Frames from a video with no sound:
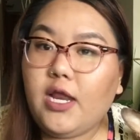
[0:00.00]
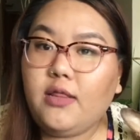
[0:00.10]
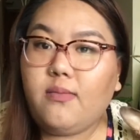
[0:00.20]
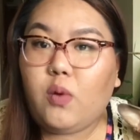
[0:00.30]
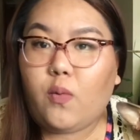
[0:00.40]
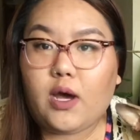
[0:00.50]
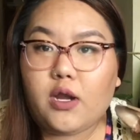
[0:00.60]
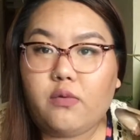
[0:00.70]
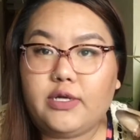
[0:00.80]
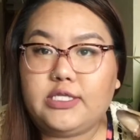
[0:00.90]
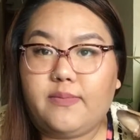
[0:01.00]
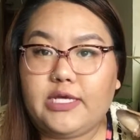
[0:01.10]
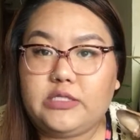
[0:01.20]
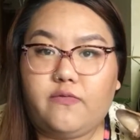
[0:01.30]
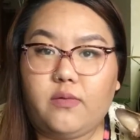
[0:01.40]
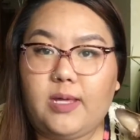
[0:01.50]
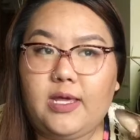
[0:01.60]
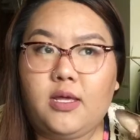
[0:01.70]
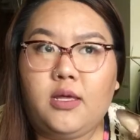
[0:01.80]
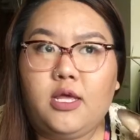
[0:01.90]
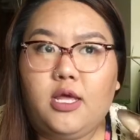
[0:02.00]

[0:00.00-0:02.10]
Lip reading: them in water works the best for me.